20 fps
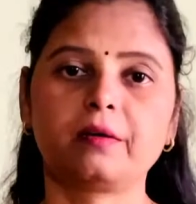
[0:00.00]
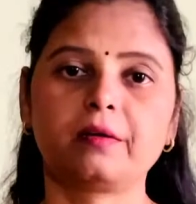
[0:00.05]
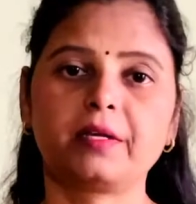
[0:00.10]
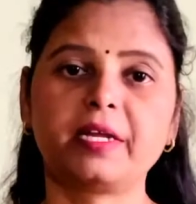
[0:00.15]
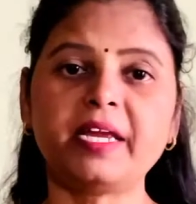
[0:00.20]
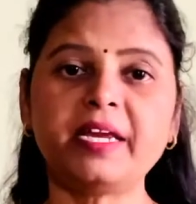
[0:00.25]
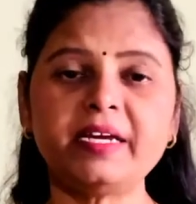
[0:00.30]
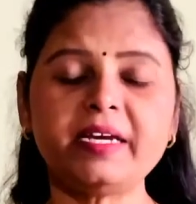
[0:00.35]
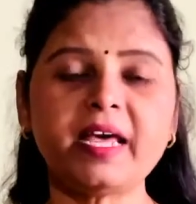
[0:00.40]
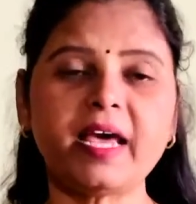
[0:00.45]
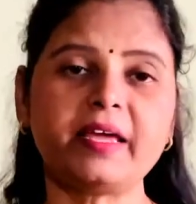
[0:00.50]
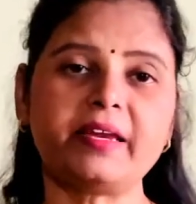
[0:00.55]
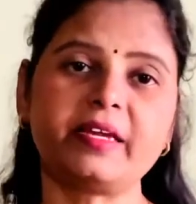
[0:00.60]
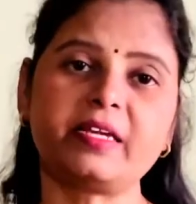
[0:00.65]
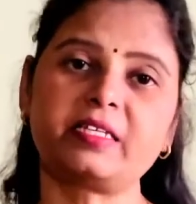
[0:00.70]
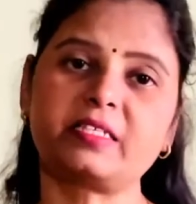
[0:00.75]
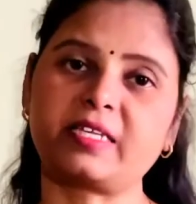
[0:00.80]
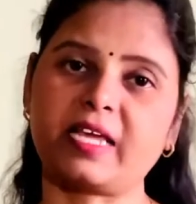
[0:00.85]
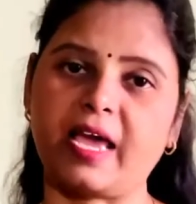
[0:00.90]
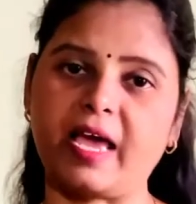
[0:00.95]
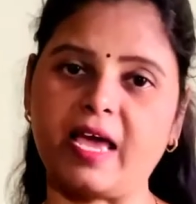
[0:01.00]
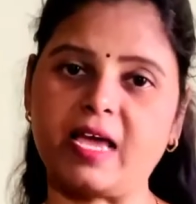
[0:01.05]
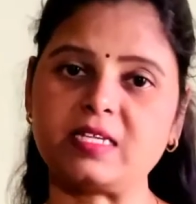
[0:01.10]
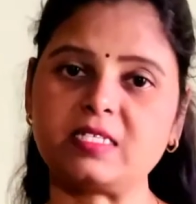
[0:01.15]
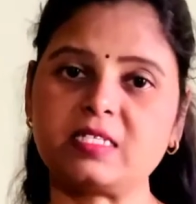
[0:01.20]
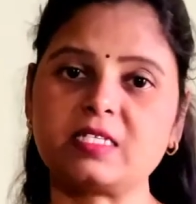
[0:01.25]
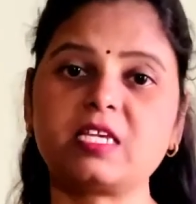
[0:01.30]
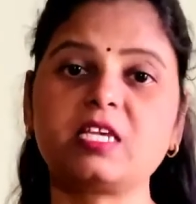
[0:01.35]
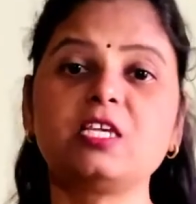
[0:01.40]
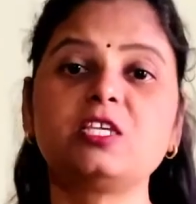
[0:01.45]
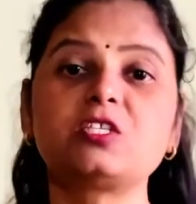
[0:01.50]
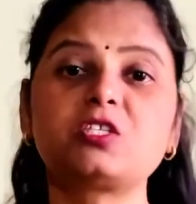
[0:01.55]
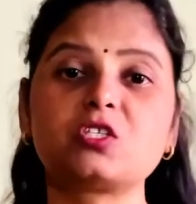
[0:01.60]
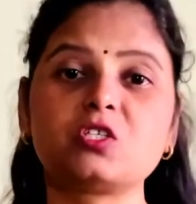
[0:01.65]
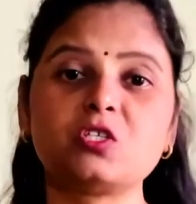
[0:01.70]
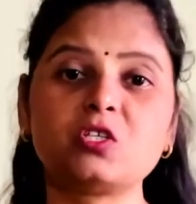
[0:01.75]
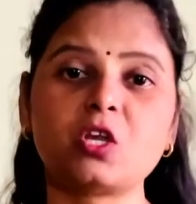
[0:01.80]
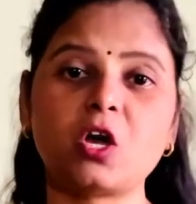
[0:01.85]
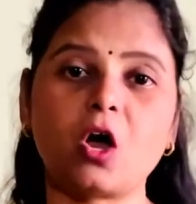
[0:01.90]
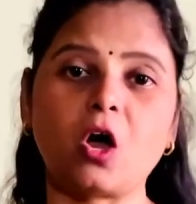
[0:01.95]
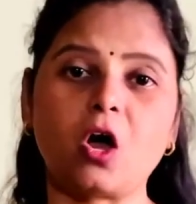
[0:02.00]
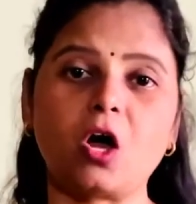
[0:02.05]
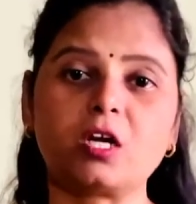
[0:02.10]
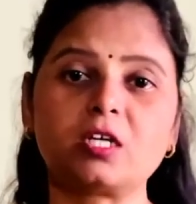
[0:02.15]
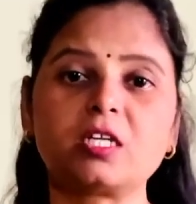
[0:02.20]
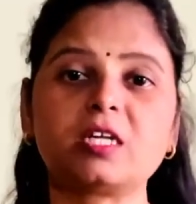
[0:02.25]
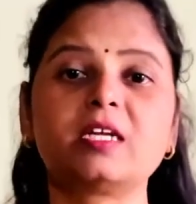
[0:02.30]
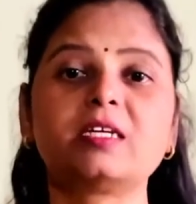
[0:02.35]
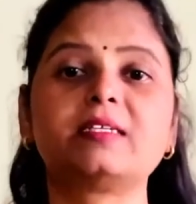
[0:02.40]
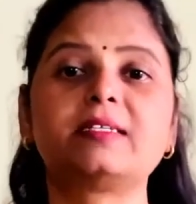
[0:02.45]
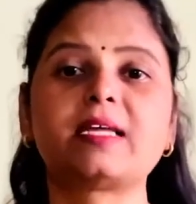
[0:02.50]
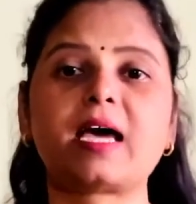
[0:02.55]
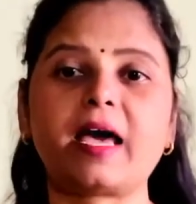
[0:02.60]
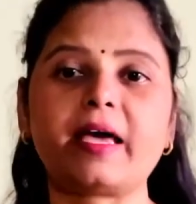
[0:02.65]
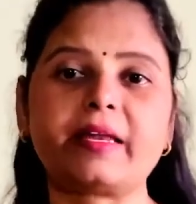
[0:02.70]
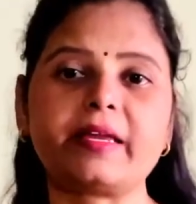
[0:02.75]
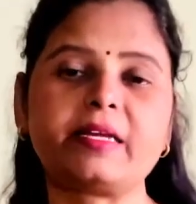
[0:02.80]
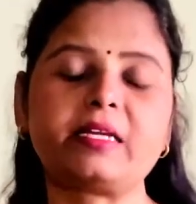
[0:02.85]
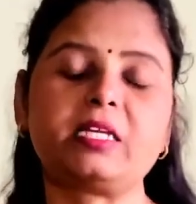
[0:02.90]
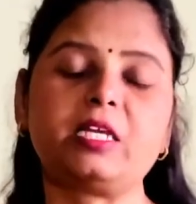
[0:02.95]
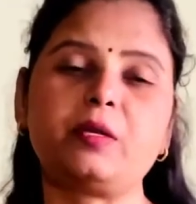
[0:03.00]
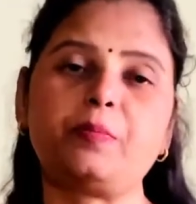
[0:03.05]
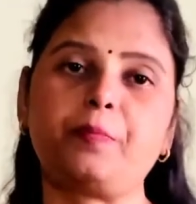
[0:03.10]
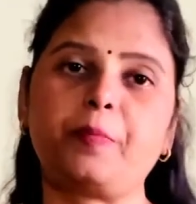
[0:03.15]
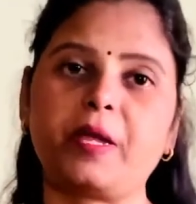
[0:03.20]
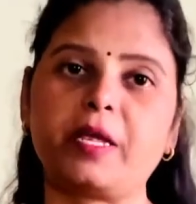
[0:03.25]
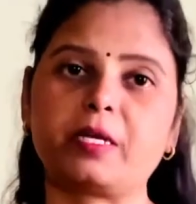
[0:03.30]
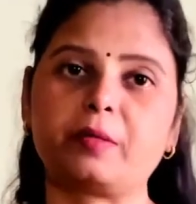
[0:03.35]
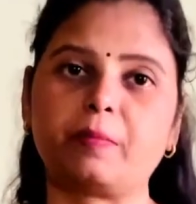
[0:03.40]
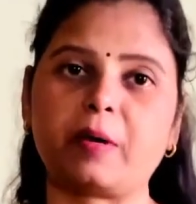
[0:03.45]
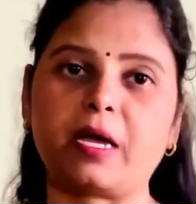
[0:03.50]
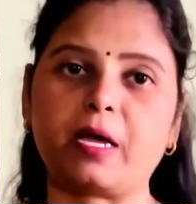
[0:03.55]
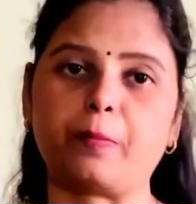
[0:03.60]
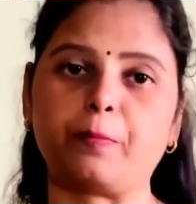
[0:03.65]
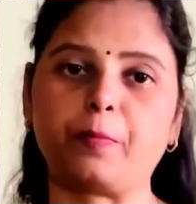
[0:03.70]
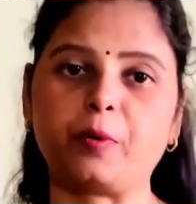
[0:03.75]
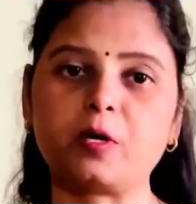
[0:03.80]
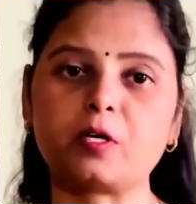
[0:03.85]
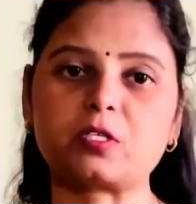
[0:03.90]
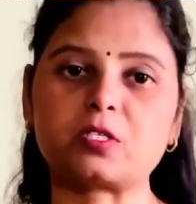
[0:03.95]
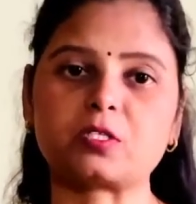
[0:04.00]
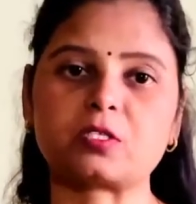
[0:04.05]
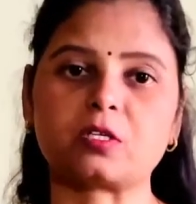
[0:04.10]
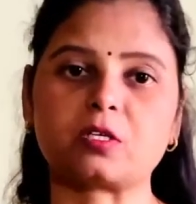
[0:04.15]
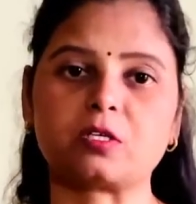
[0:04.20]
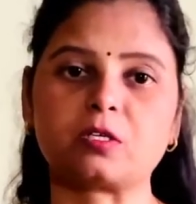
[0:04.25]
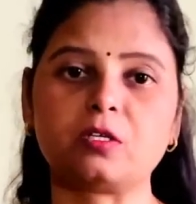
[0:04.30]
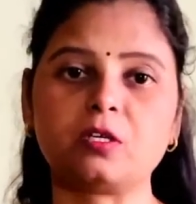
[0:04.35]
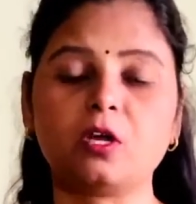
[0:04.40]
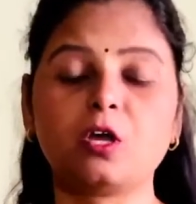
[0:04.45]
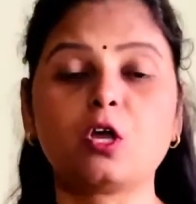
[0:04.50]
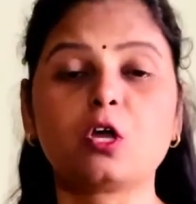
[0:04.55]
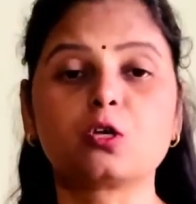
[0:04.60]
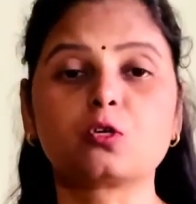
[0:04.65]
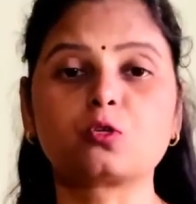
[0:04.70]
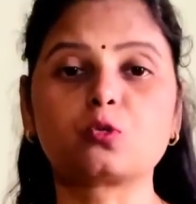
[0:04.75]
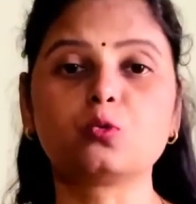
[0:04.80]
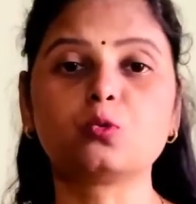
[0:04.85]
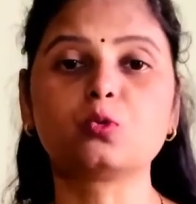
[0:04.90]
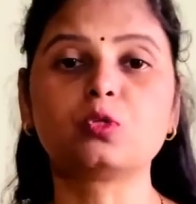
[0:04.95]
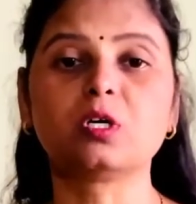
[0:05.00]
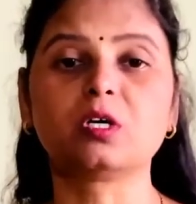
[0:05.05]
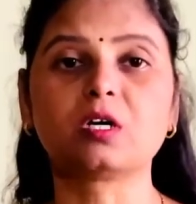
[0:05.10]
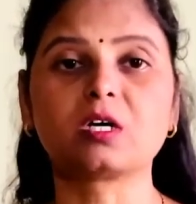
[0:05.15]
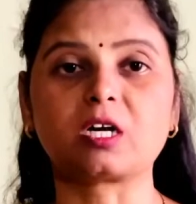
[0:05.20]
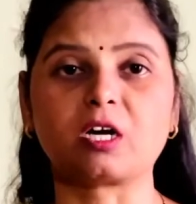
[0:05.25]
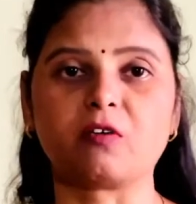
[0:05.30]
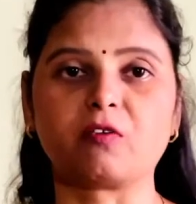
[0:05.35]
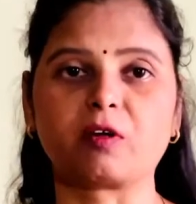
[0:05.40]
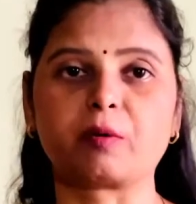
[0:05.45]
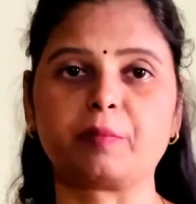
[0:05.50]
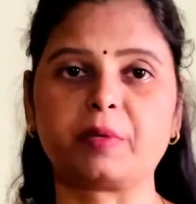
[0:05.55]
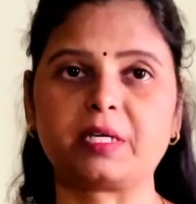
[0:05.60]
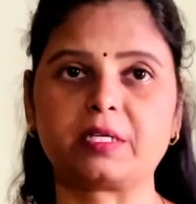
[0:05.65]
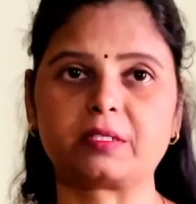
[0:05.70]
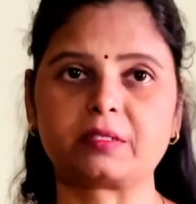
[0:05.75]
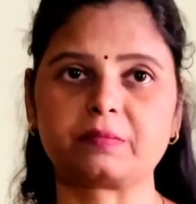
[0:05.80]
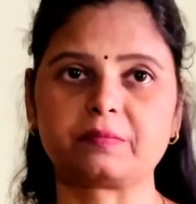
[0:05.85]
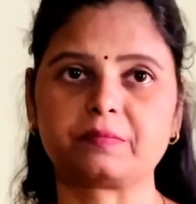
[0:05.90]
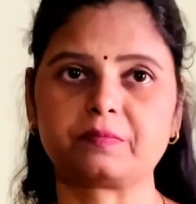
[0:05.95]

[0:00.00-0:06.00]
Indirect tax is not directly paid by a person to the government.